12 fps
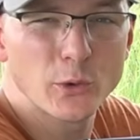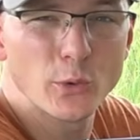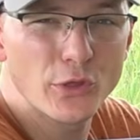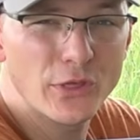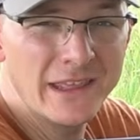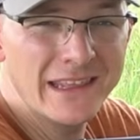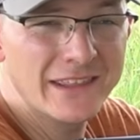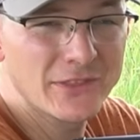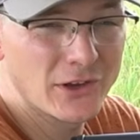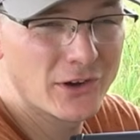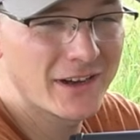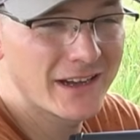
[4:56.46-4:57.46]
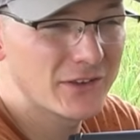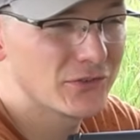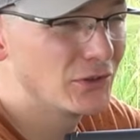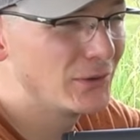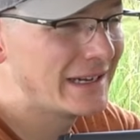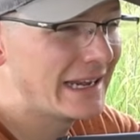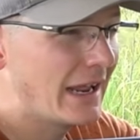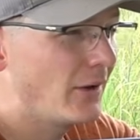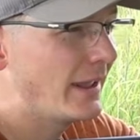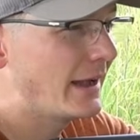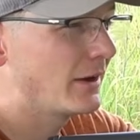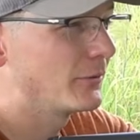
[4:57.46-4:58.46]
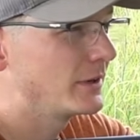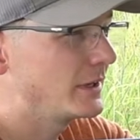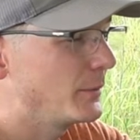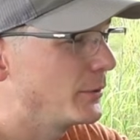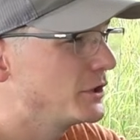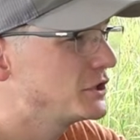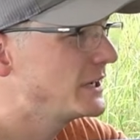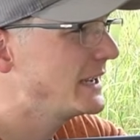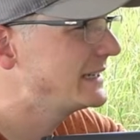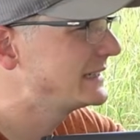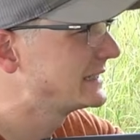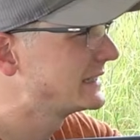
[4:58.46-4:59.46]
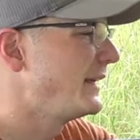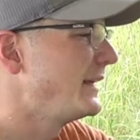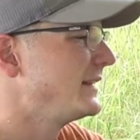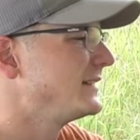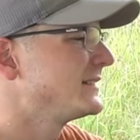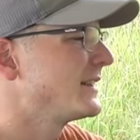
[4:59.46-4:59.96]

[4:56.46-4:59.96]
cool thing that Arken is doing now, and I really appreciate, is